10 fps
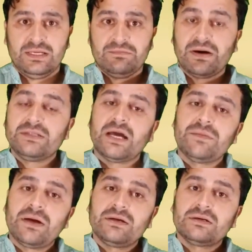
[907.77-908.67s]
by the
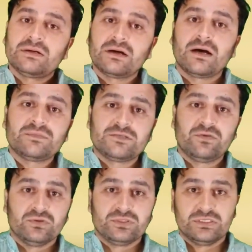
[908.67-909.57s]
American Armed
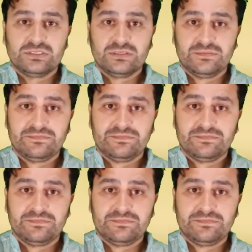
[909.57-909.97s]
Forces